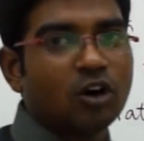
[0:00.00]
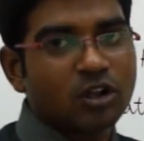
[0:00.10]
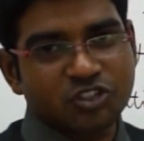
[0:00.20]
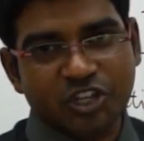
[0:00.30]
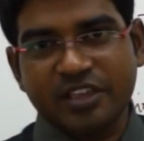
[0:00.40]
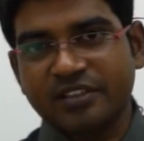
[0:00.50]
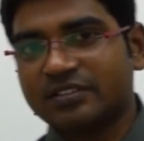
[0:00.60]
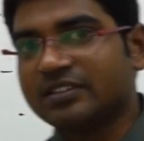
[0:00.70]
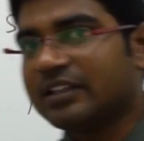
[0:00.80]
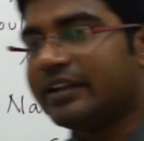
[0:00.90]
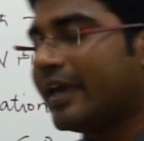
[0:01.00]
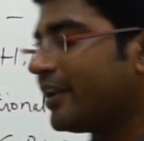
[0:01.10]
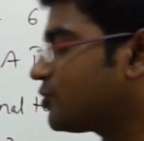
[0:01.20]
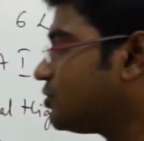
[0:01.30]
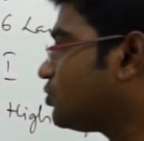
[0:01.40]
or changes in the
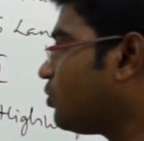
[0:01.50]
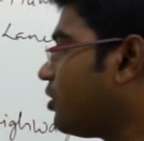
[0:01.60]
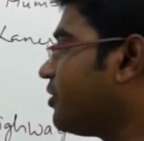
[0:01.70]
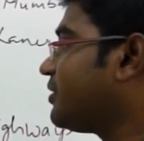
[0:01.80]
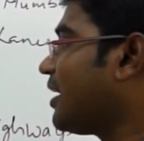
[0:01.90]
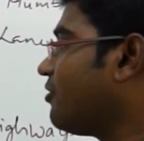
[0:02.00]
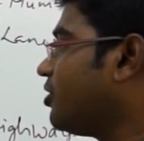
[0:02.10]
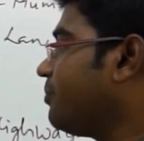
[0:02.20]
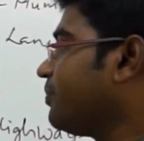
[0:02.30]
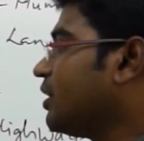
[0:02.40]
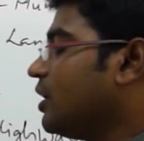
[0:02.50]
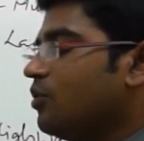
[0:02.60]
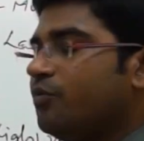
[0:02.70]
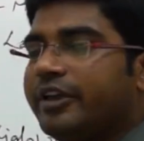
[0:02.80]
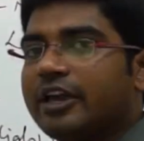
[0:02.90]
directions what we travel.
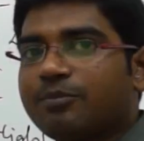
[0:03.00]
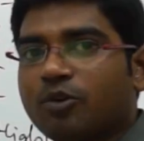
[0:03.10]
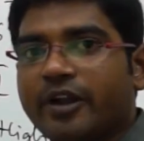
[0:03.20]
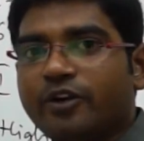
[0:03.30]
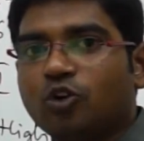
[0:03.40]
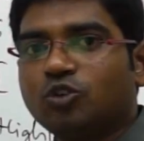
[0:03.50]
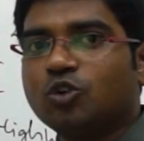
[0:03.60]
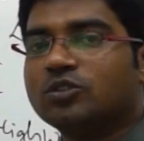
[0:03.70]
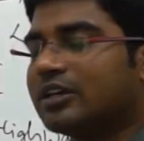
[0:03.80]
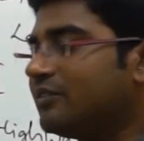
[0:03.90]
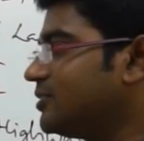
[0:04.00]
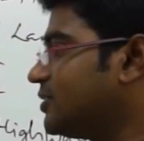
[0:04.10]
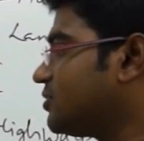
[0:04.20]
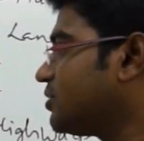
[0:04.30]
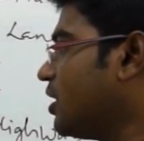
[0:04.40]
We can provide door-to-door -door
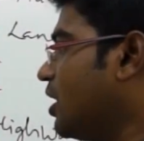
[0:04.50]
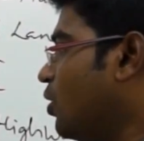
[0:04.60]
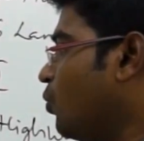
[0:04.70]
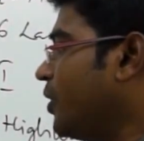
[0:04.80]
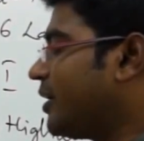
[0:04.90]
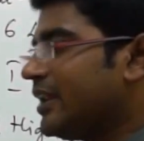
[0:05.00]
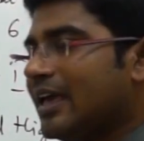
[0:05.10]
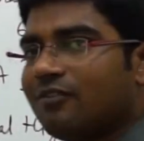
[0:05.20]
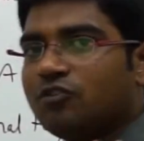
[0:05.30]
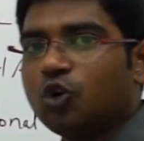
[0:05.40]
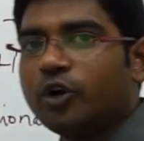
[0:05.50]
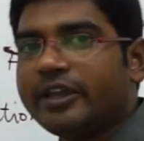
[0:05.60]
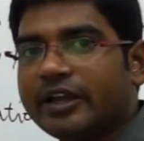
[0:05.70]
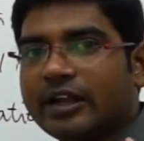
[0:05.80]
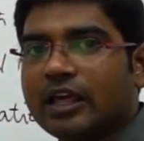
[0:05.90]
services. We can have
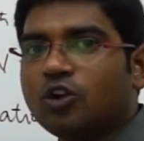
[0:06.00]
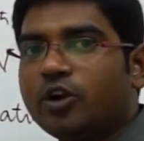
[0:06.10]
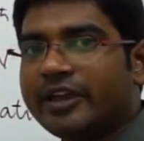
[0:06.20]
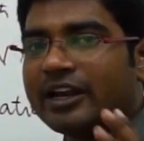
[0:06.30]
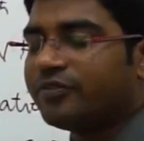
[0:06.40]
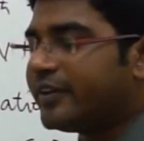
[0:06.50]
loading and unloading at